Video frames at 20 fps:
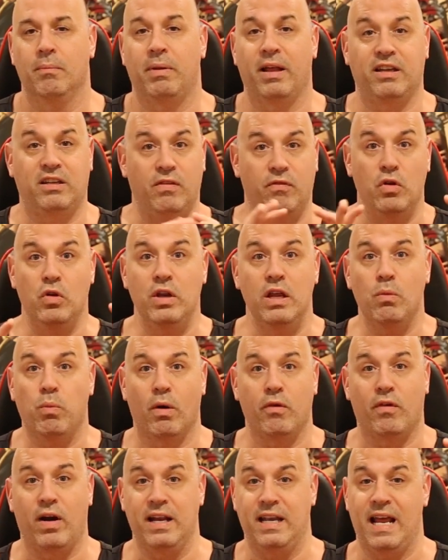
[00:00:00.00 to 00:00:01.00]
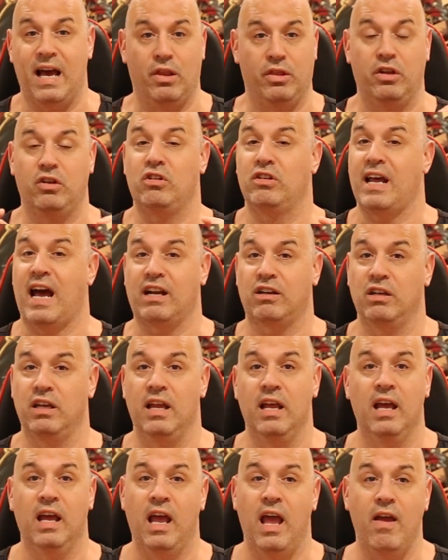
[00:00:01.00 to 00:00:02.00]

But like I said, if you need one right now, this is actually,